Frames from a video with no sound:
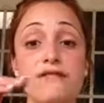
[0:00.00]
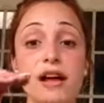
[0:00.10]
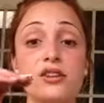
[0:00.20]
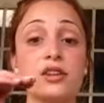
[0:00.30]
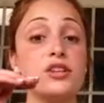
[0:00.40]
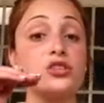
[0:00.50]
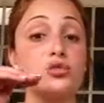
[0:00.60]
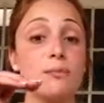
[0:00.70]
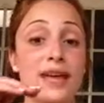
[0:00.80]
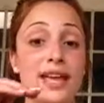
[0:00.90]
found on a
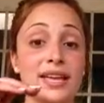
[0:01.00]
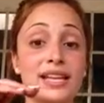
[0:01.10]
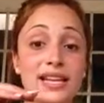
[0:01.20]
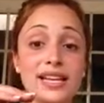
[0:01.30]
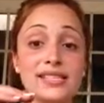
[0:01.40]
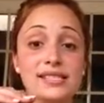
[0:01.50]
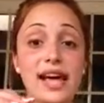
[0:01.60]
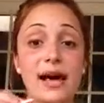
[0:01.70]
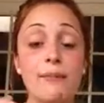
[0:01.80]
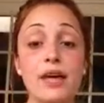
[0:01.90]
Sumerian clay
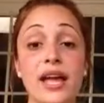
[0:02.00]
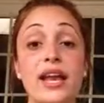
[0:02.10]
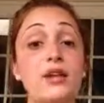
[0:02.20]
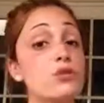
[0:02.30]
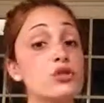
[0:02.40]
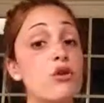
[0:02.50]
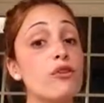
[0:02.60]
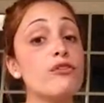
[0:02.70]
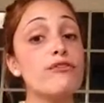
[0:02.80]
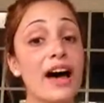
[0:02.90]
slab, and it was
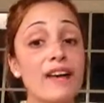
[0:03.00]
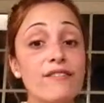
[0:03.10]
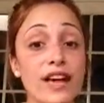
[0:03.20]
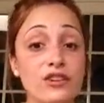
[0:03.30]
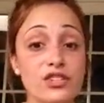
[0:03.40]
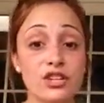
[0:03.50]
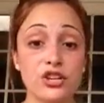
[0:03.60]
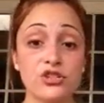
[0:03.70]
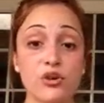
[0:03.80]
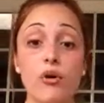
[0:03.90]
over 5,000
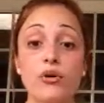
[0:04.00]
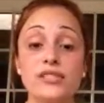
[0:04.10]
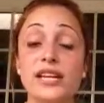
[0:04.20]
years old.